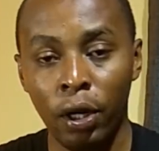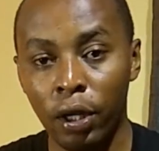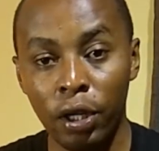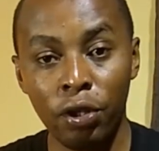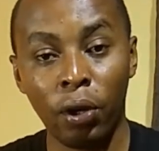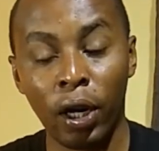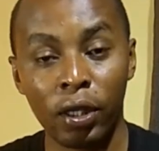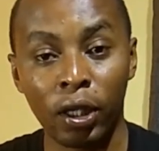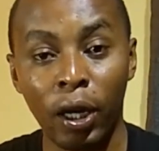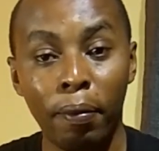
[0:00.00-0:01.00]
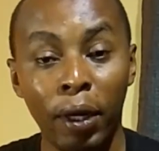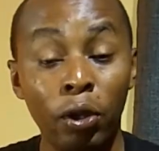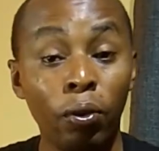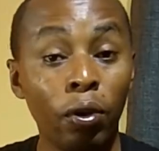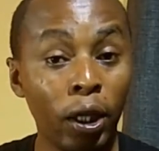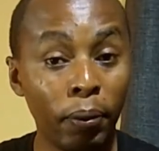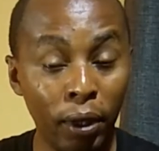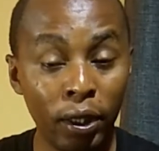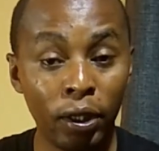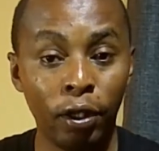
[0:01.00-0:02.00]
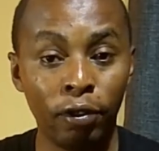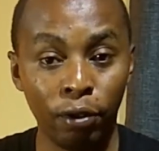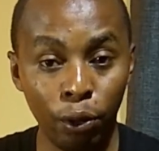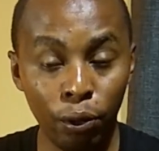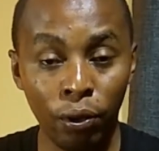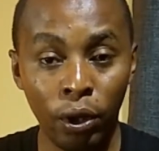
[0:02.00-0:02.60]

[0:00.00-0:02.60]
the insurance company will replace it for you.